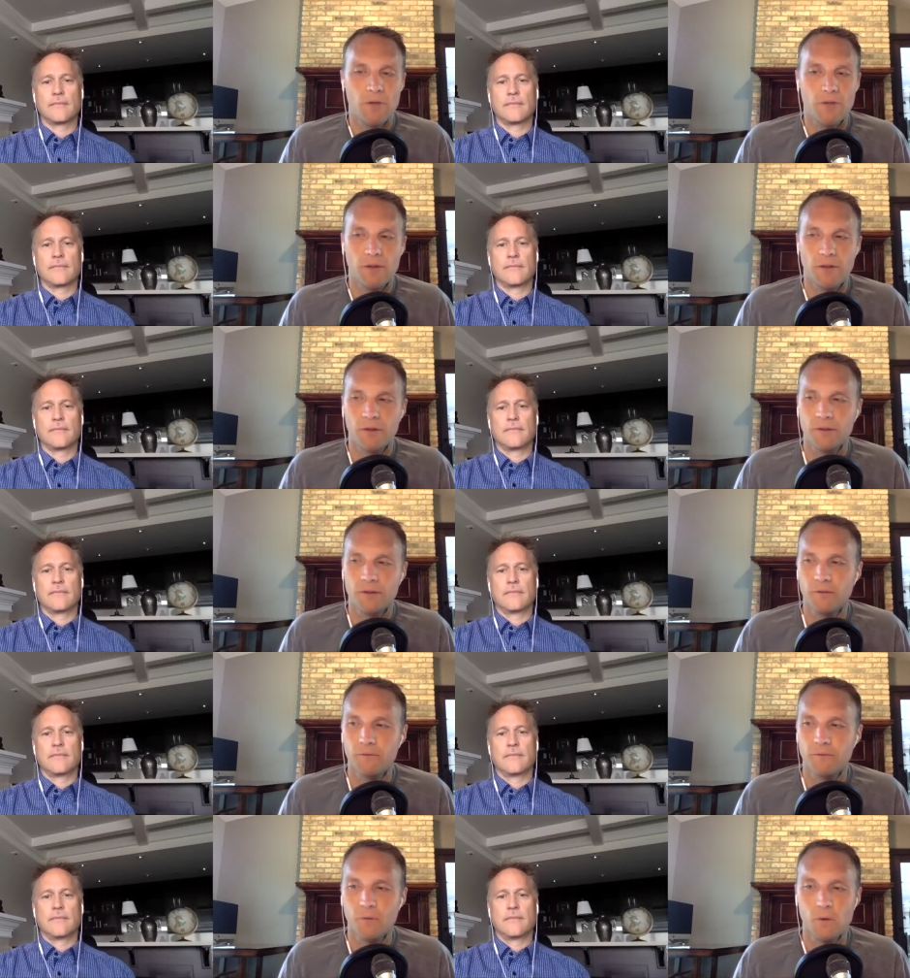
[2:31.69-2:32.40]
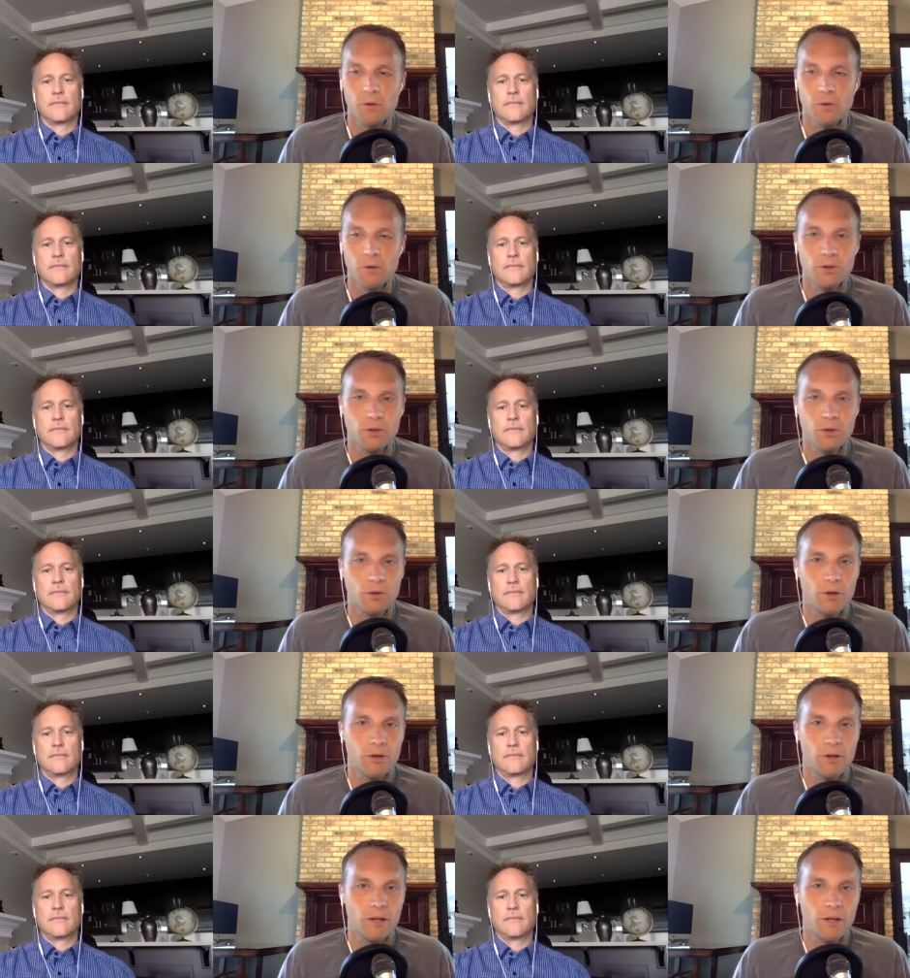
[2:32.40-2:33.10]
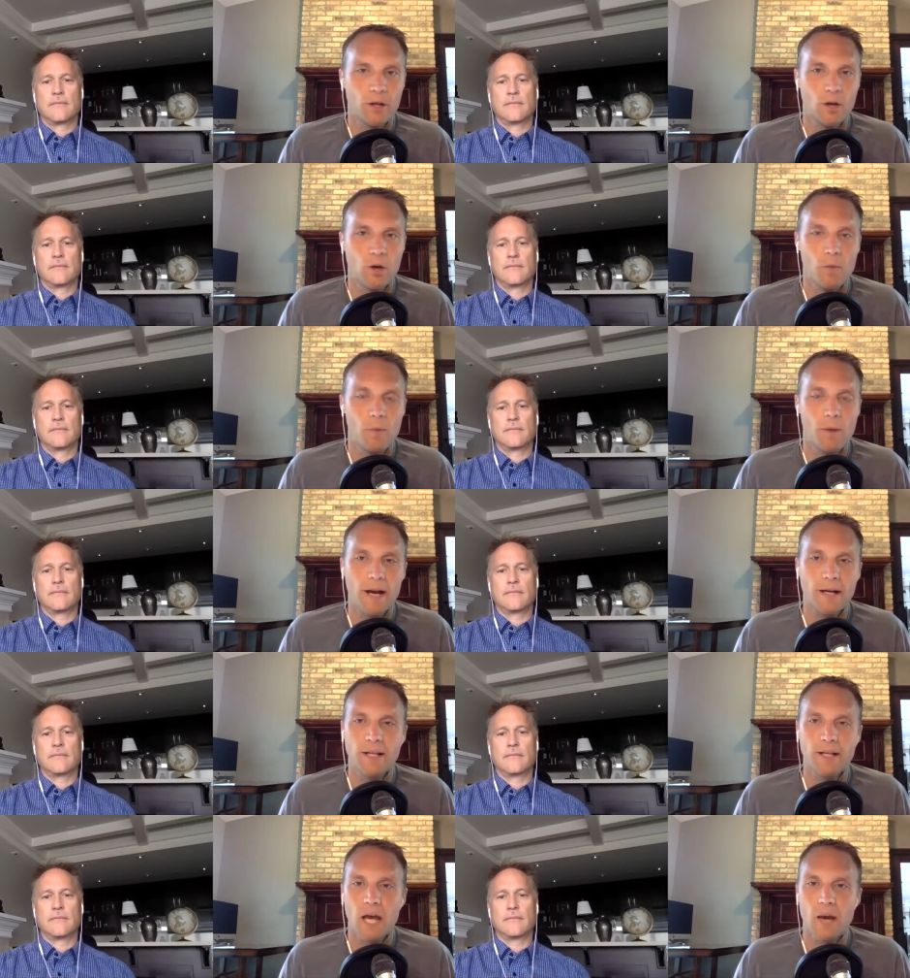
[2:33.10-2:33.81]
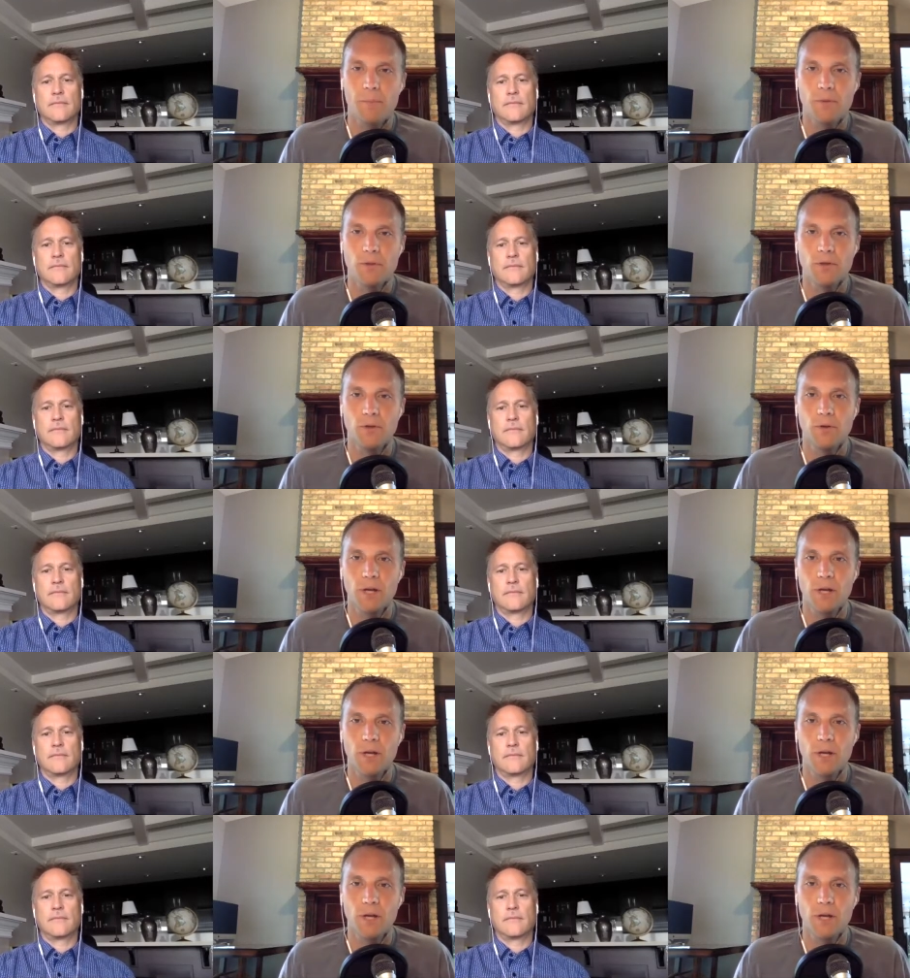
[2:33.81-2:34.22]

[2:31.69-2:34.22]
Speaker 1: like the full story, they can go back to episode